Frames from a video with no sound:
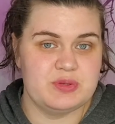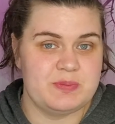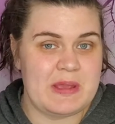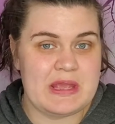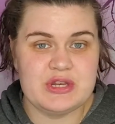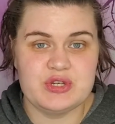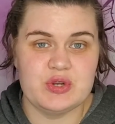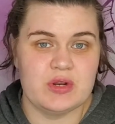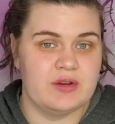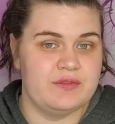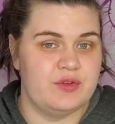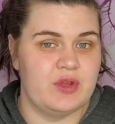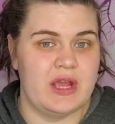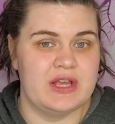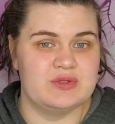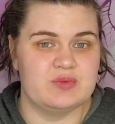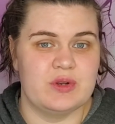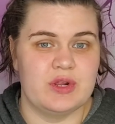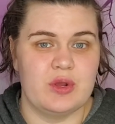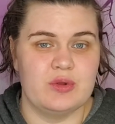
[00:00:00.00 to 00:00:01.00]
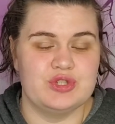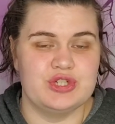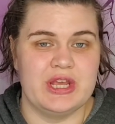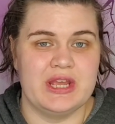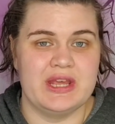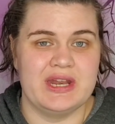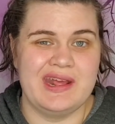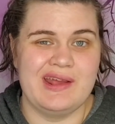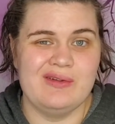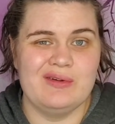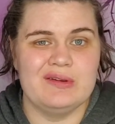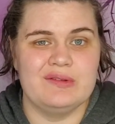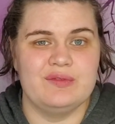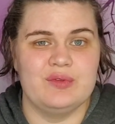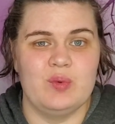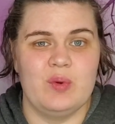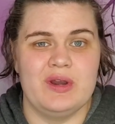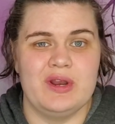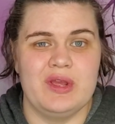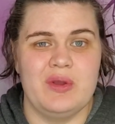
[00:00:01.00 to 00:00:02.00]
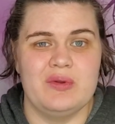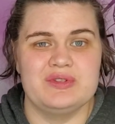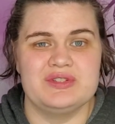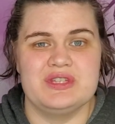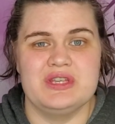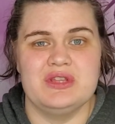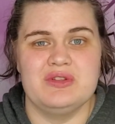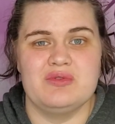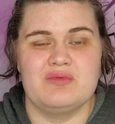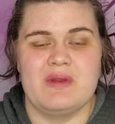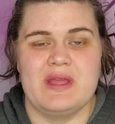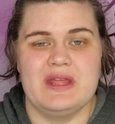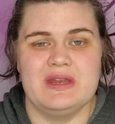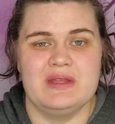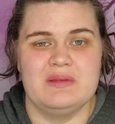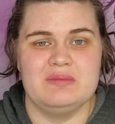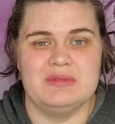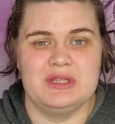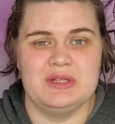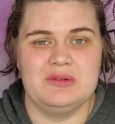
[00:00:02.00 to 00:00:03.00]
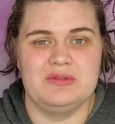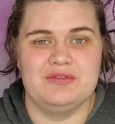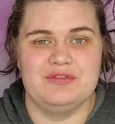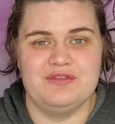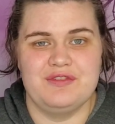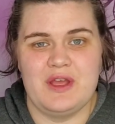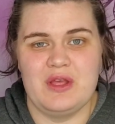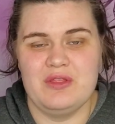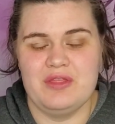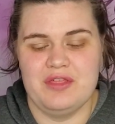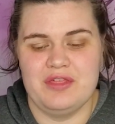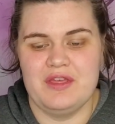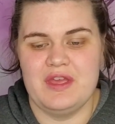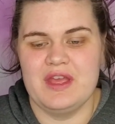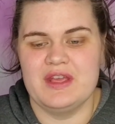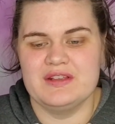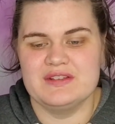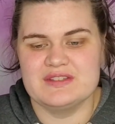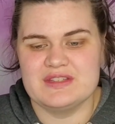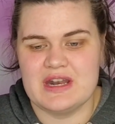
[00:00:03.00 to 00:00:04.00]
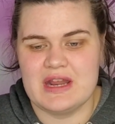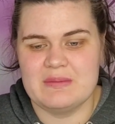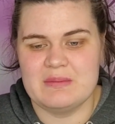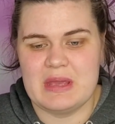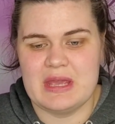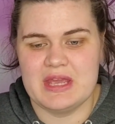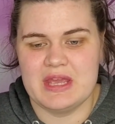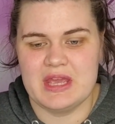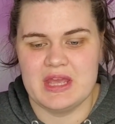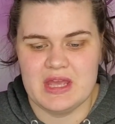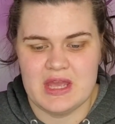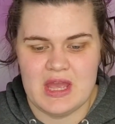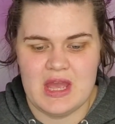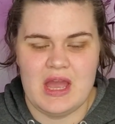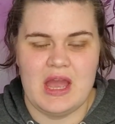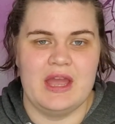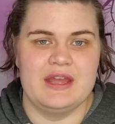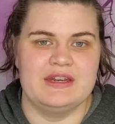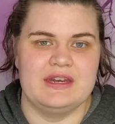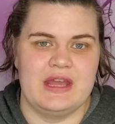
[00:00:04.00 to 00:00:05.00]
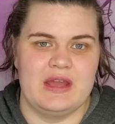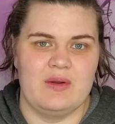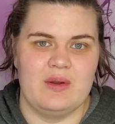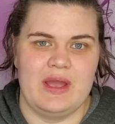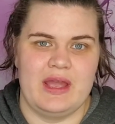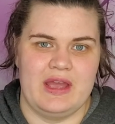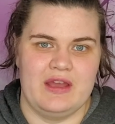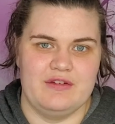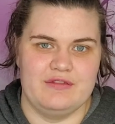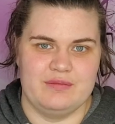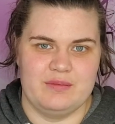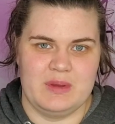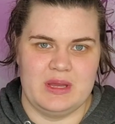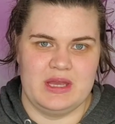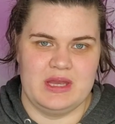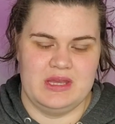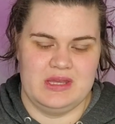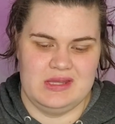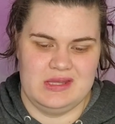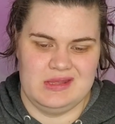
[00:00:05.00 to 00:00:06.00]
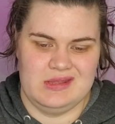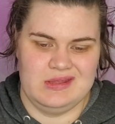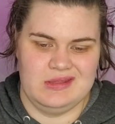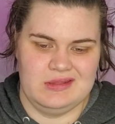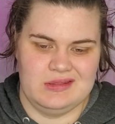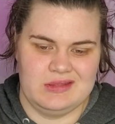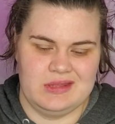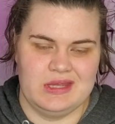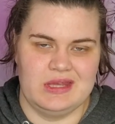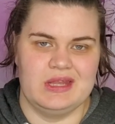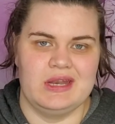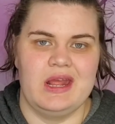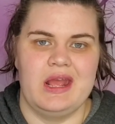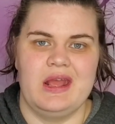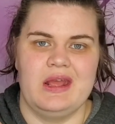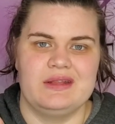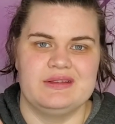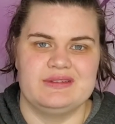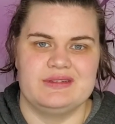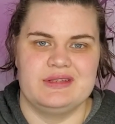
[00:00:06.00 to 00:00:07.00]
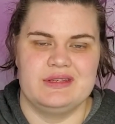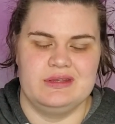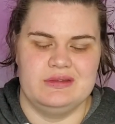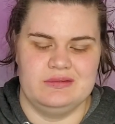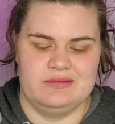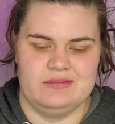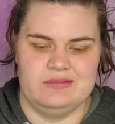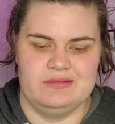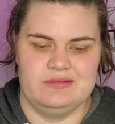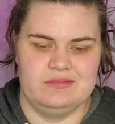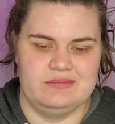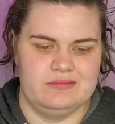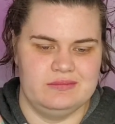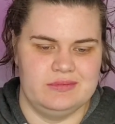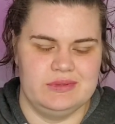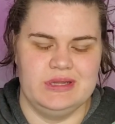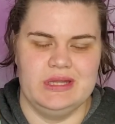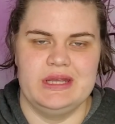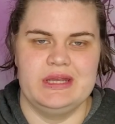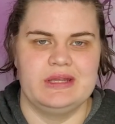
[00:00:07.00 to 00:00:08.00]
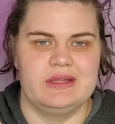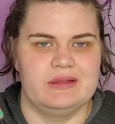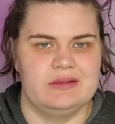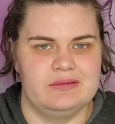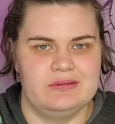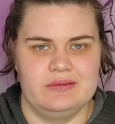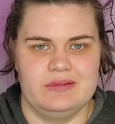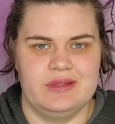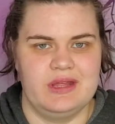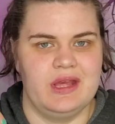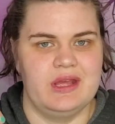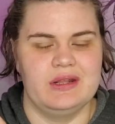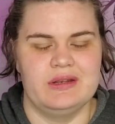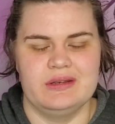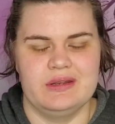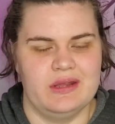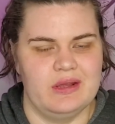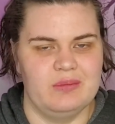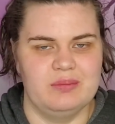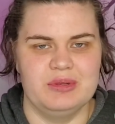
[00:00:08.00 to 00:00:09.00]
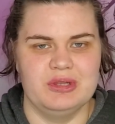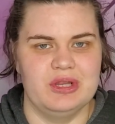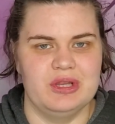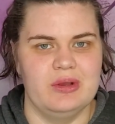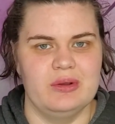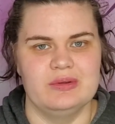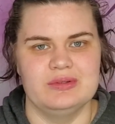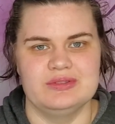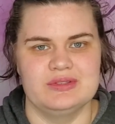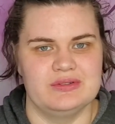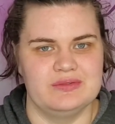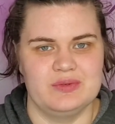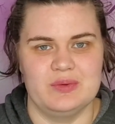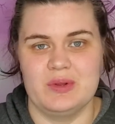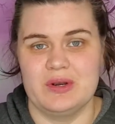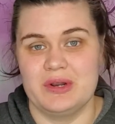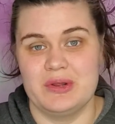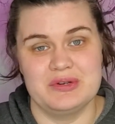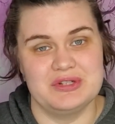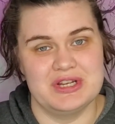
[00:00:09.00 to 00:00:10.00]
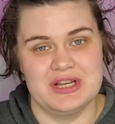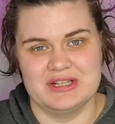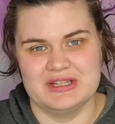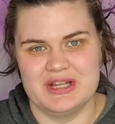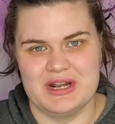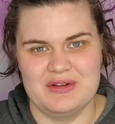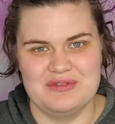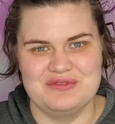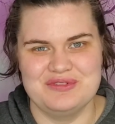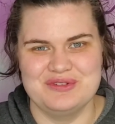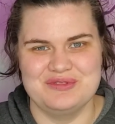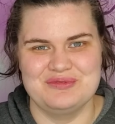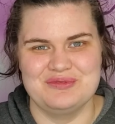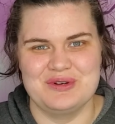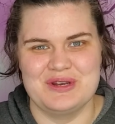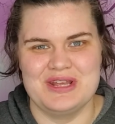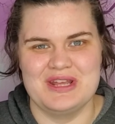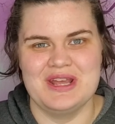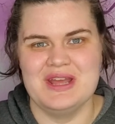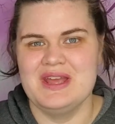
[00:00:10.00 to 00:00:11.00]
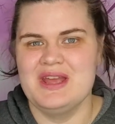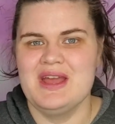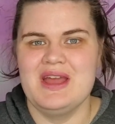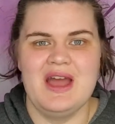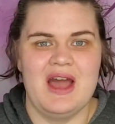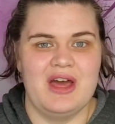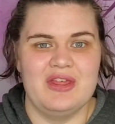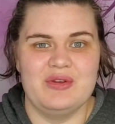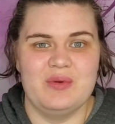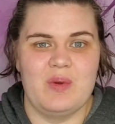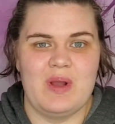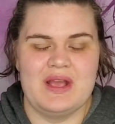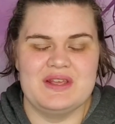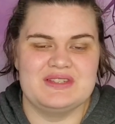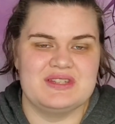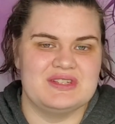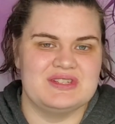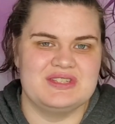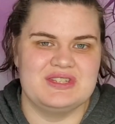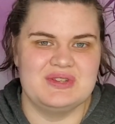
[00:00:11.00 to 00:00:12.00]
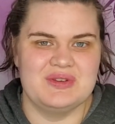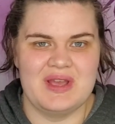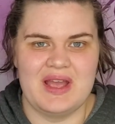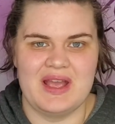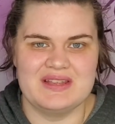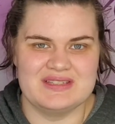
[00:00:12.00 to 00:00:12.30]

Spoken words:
Patreon if you guys want to go check it out. And if you want to go see the random little felt things that I make, I now have my thing in Etsy link thing down below. So if you want to go check that out, feel free. Otherwise, I'll see you guys